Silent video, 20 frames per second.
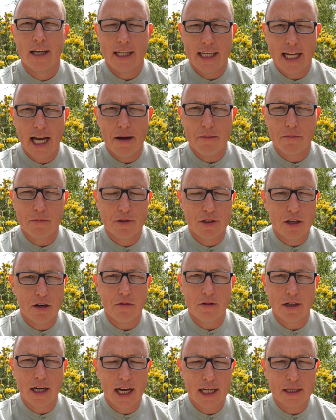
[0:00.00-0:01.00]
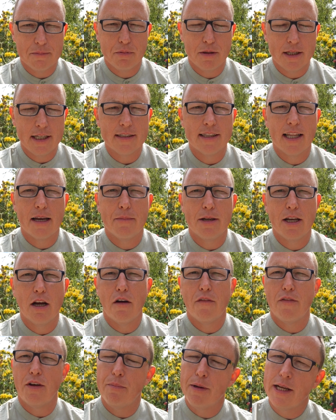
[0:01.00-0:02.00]
Yeah, so guys, please let me
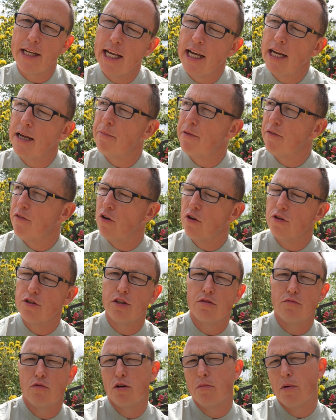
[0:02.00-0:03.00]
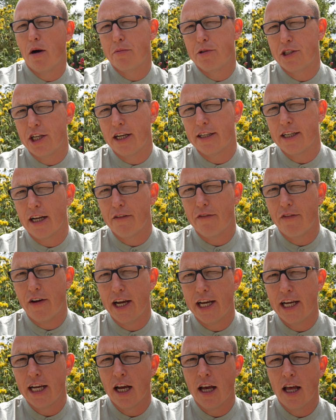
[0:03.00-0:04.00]
know if you've been here before to the Rhubarb Shed
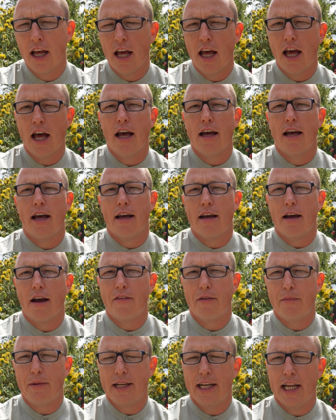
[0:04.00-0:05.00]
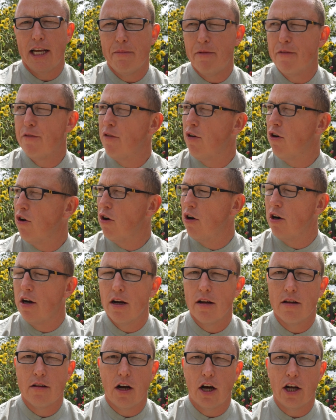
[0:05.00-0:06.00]
Cafe. Have you been here before?
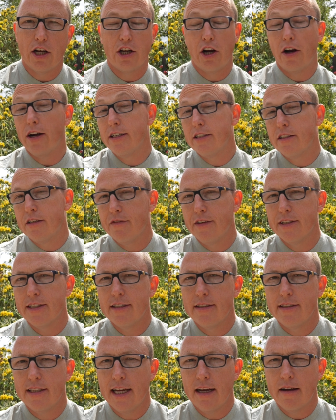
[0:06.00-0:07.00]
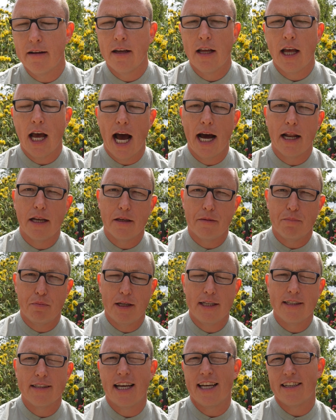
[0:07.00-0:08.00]
Are you going to visit it? And
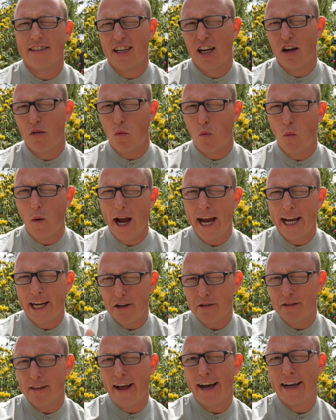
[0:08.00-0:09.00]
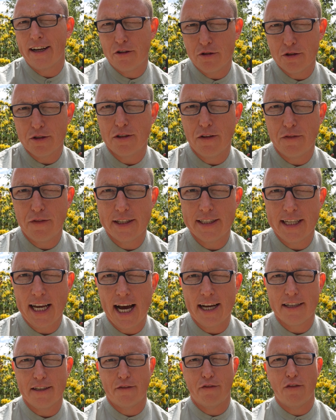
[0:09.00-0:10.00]
please let us know where you'd like us to
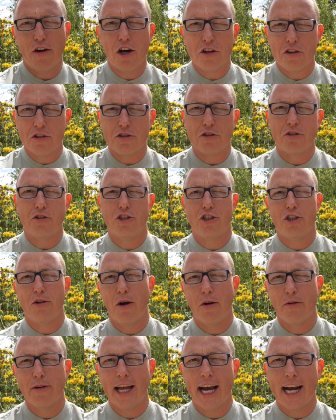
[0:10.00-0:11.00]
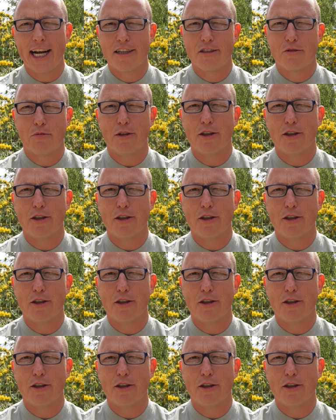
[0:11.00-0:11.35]
visit as a father-son duo next.